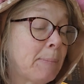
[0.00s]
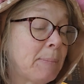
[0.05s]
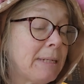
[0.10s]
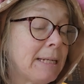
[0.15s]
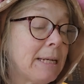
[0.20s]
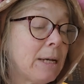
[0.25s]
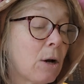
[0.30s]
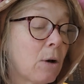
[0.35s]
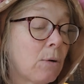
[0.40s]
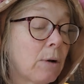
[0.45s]

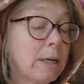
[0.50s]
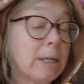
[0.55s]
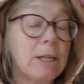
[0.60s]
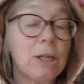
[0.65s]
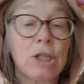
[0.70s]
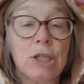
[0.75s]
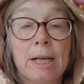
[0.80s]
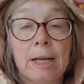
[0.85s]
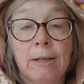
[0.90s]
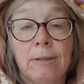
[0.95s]
empty
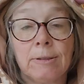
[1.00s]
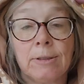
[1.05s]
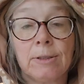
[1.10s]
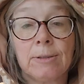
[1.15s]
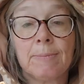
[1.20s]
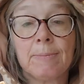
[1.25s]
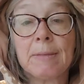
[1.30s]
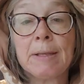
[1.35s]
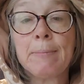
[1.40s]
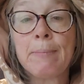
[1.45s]
coconut
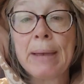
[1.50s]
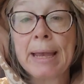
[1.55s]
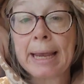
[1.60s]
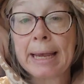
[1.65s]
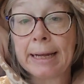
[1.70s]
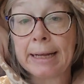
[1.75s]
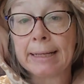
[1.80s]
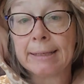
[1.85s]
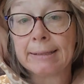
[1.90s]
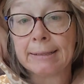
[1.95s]
shells the
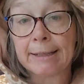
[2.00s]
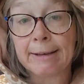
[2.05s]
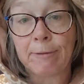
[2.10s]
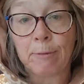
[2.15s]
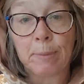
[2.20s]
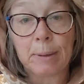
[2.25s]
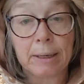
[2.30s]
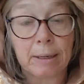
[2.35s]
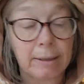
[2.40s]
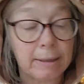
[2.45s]
man has
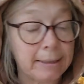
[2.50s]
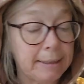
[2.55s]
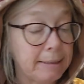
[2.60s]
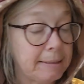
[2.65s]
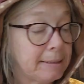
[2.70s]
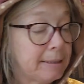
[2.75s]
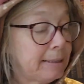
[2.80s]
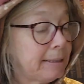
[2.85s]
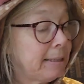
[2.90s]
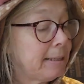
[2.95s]
left behind.
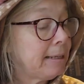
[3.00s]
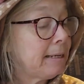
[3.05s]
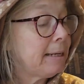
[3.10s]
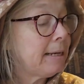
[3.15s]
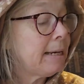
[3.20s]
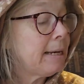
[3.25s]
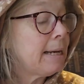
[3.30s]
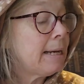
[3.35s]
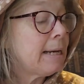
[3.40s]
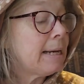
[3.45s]

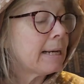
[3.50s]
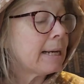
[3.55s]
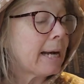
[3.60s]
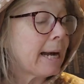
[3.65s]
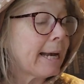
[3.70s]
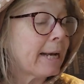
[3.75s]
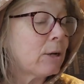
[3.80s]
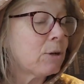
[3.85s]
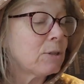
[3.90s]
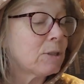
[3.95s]

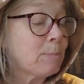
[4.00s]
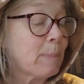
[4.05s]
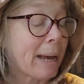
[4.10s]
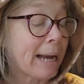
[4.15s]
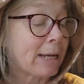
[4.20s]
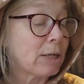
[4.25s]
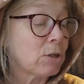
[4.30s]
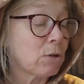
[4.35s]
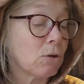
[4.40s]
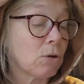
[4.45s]
Kai goes
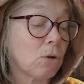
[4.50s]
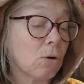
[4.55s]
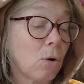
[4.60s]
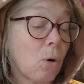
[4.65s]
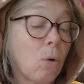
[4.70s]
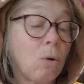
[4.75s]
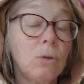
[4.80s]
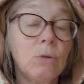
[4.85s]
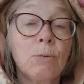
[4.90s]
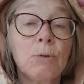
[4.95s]
back to her
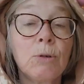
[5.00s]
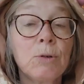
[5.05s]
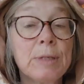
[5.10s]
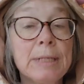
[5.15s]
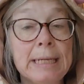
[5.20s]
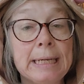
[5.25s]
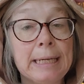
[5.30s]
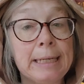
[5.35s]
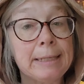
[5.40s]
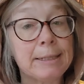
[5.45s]
old
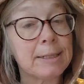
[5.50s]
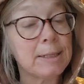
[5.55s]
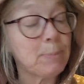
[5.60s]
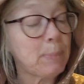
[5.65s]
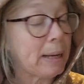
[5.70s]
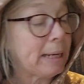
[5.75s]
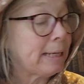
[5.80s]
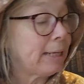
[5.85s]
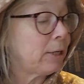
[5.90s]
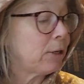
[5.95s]
routine,
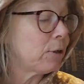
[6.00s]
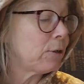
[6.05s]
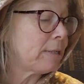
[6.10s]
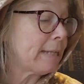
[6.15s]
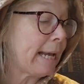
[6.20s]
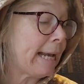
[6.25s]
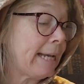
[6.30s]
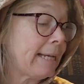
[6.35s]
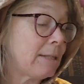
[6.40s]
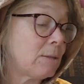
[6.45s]
spending her
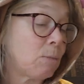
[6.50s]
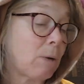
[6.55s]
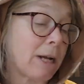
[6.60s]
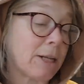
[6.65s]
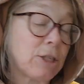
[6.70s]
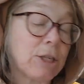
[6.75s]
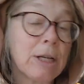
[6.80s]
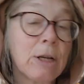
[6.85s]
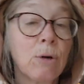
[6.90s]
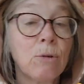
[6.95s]
days
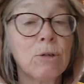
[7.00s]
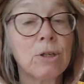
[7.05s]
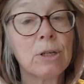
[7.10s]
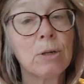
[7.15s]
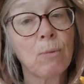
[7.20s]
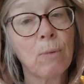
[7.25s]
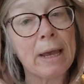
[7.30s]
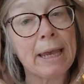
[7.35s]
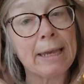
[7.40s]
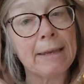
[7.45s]
watching
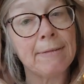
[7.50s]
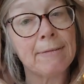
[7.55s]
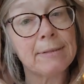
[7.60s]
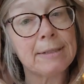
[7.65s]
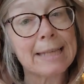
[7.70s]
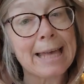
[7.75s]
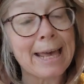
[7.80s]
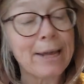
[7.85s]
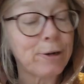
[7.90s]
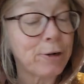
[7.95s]
ocean
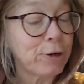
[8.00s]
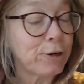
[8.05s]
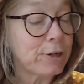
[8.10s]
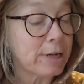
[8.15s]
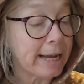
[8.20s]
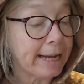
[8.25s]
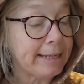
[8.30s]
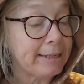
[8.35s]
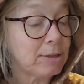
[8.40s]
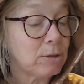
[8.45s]
waves and her
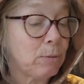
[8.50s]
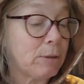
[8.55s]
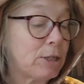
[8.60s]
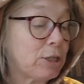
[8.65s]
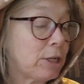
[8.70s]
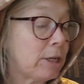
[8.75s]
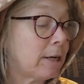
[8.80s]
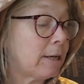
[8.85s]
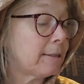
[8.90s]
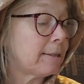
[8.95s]
nights
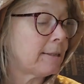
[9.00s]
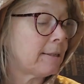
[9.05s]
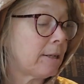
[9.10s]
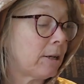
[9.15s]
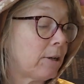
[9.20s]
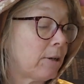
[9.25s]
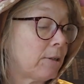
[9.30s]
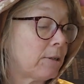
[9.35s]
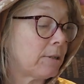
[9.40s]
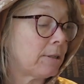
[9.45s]
wishing on
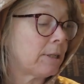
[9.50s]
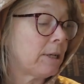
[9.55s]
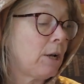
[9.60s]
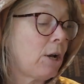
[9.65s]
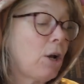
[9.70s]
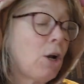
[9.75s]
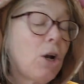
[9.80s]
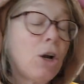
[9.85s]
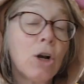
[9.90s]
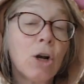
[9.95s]
stars.
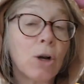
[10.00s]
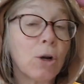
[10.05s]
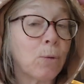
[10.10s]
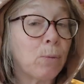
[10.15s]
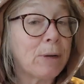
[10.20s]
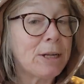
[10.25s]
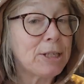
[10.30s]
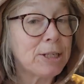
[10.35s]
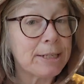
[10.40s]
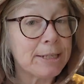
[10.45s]
Her
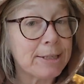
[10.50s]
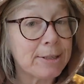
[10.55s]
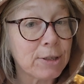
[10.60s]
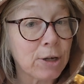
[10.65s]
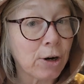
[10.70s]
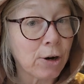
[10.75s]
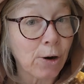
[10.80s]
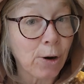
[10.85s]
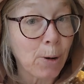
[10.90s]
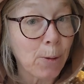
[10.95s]
wishes
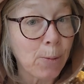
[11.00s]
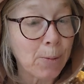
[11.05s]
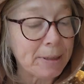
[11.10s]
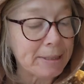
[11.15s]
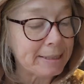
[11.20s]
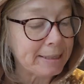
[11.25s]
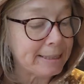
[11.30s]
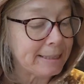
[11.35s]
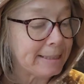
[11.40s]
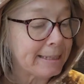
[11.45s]
are
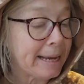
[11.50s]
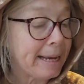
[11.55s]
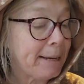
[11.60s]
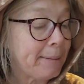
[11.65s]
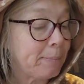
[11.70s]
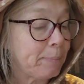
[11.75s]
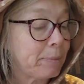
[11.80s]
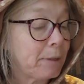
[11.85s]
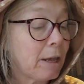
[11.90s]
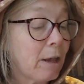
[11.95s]
always the
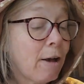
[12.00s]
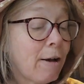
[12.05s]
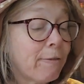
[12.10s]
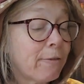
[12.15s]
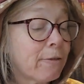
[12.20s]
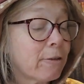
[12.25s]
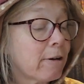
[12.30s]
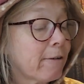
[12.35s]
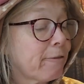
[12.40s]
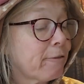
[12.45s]
same,
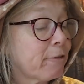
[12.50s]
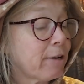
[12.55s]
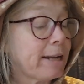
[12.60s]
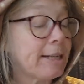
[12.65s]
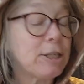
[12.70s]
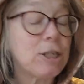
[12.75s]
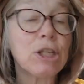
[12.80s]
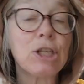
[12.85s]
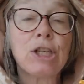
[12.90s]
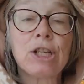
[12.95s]
for a
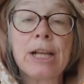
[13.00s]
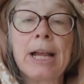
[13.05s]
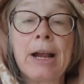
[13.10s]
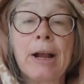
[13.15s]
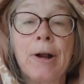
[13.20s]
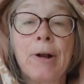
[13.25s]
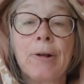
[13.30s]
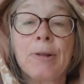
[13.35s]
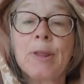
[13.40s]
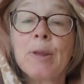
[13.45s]
friend to
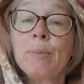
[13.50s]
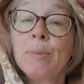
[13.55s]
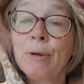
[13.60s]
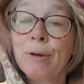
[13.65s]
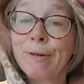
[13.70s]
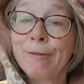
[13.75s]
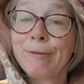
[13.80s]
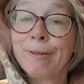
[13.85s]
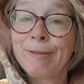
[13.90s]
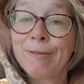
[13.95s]
share the
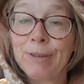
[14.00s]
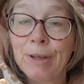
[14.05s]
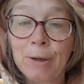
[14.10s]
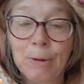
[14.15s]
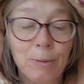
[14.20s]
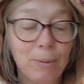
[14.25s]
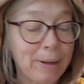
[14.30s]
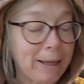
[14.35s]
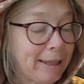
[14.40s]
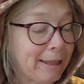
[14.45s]
beautiful
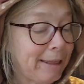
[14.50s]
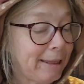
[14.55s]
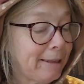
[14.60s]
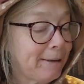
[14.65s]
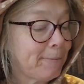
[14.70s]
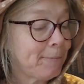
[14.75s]
view with.